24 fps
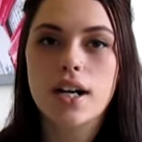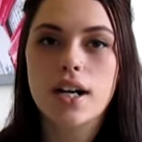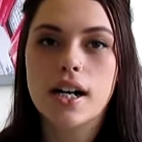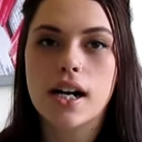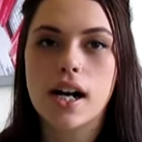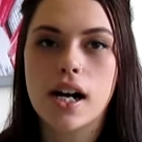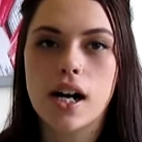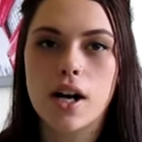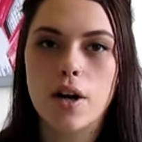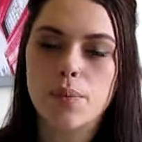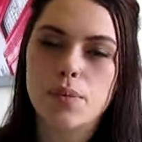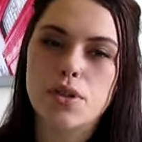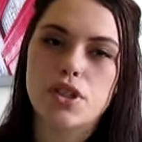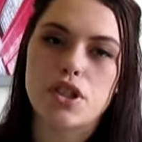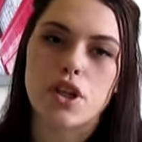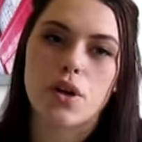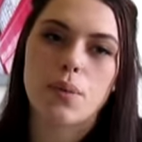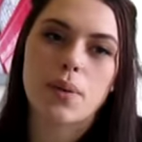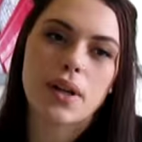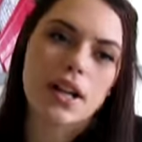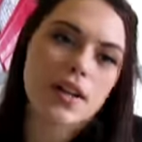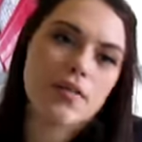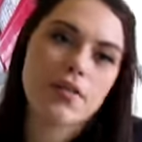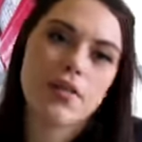
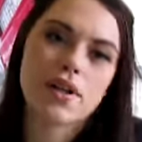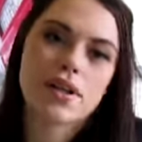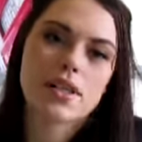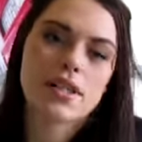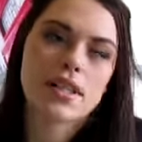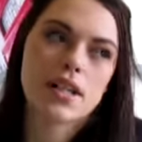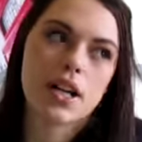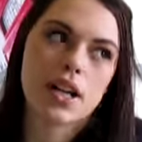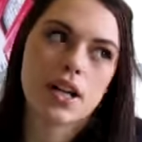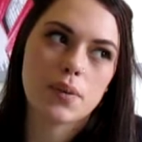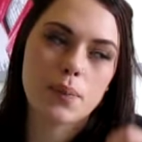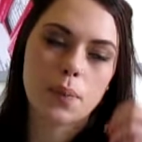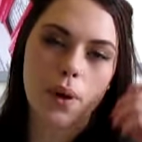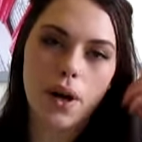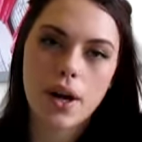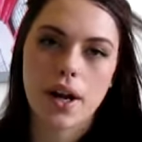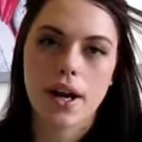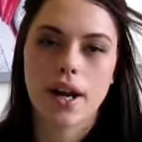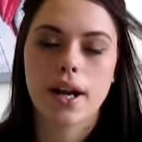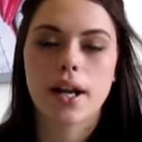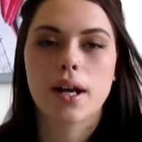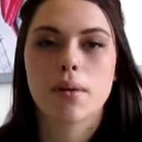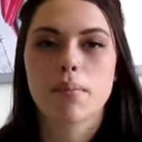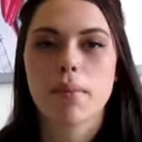So when I first started
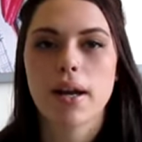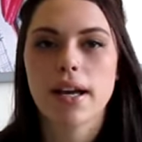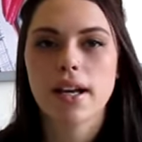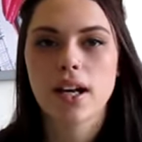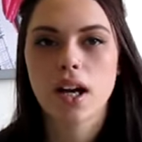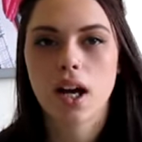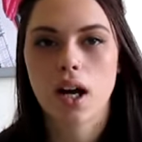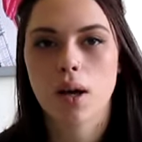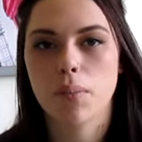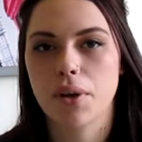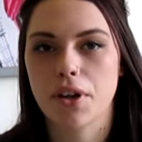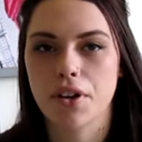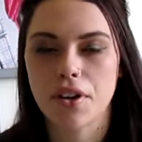wearing makeup,